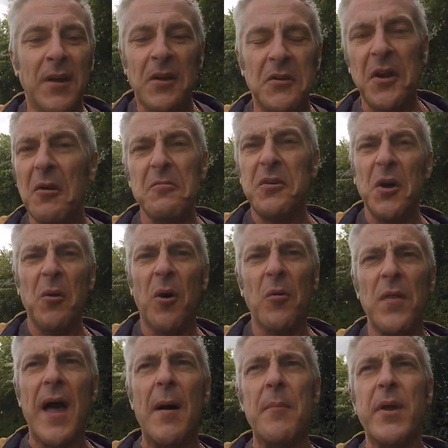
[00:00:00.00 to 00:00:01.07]
Don't do all
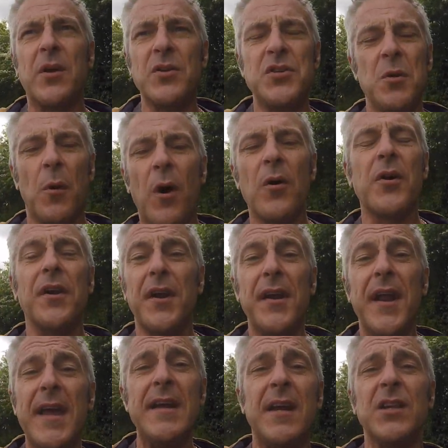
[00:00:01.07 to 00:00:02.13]
that, because you are going to
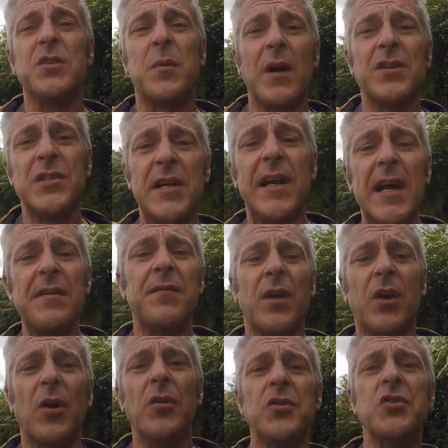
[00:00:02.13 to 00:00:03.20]
need it to actually leave the
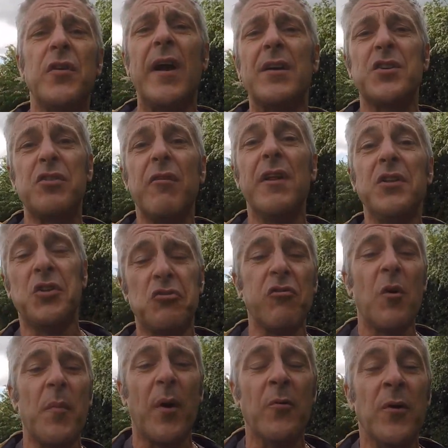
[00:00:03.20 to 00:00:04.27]
country, else you're in
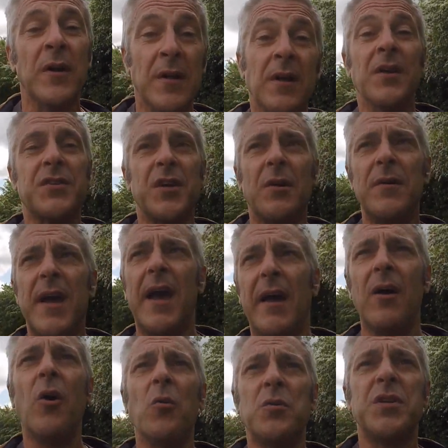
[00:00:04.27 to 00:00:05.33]
trouble. So yeah,
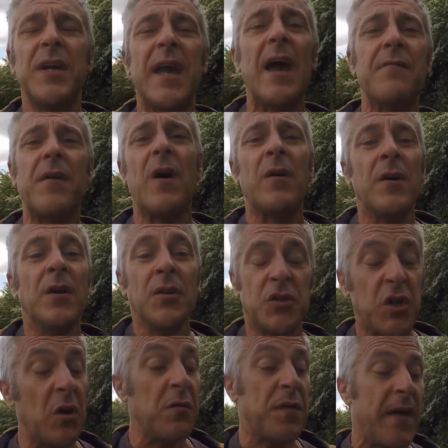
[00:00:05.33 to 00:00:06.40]
altogether
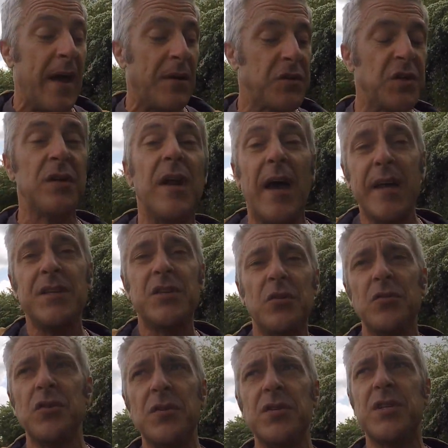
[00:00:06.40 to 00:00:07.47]

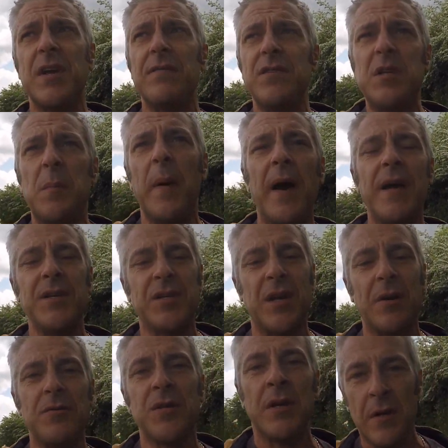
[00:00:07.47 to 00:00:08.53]
2,870
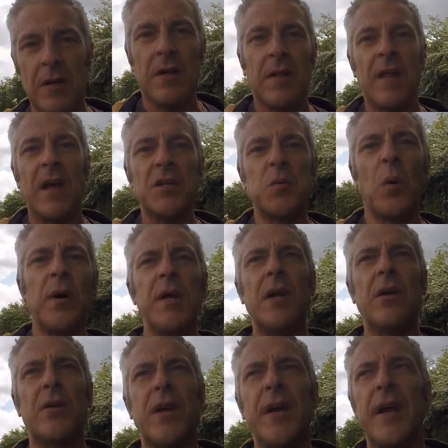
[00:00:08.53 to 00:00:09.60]
pesos, that's what you're
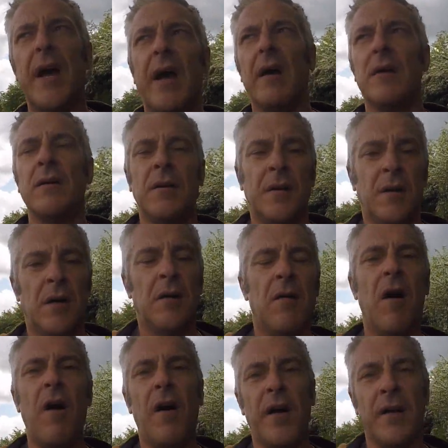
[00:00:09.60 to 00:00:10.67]
looking at.
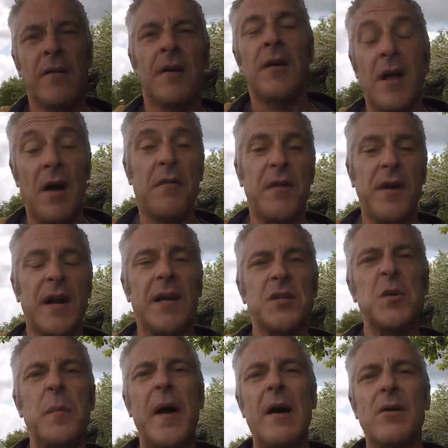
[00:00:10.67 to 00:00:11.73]
Right, I think that's
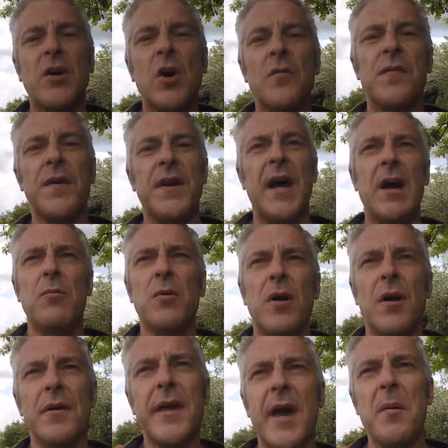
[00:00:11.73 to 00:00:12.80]
about covered now. We'll
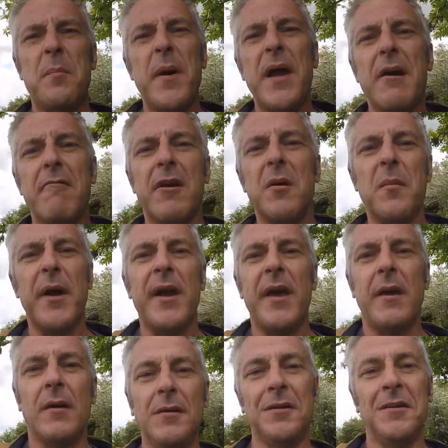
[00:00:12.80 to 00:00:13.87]
go and get a beer in a
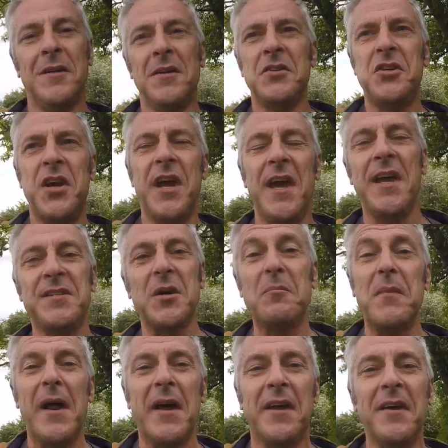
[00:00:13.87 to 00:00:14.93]
minute. Cheers,
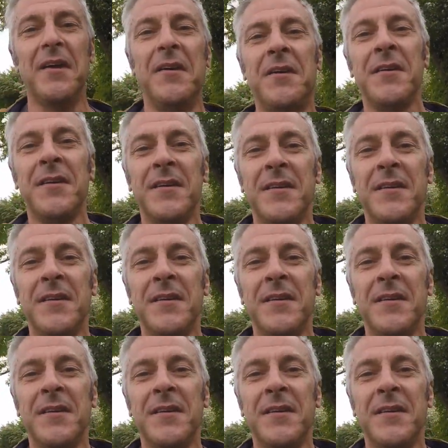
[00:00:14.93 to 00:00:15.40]
I'm knackered.